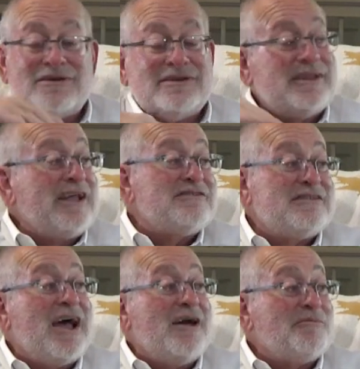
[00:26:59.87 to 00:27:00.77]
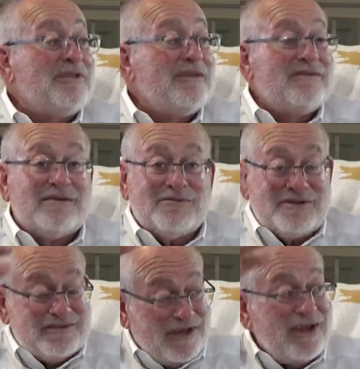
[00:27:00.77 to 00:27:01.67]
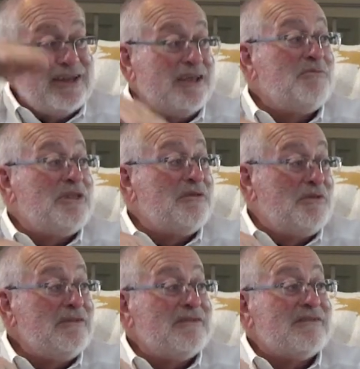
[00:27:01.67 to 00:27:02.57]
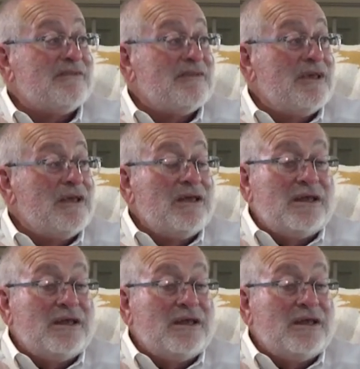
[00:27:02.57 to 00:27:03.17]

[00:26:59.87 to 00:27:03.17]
Well, that stopped. So we saw a dip in the business.